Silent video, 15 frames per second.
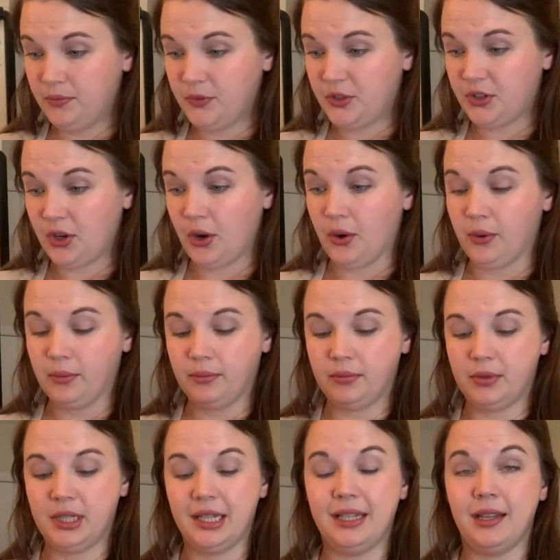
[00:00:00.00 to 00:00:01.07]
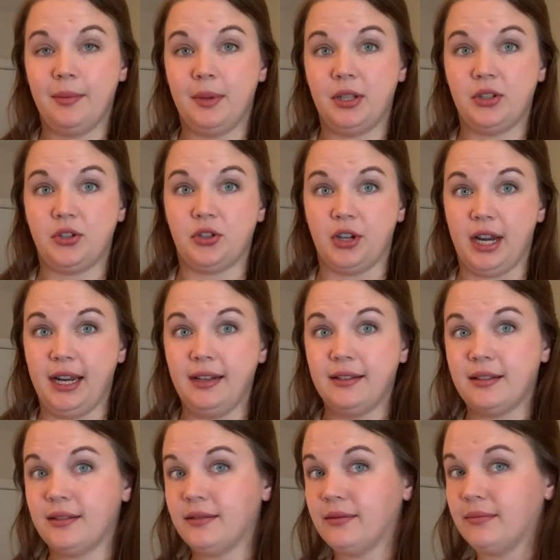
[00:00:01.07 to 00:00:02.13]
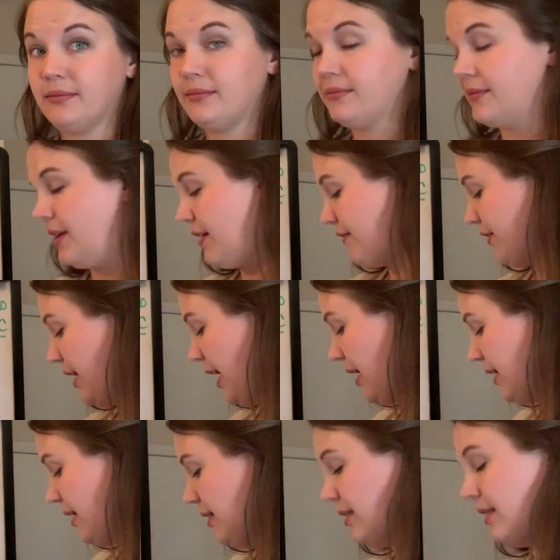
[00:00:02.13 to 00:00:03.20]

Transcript: So to demonstrate, I've got a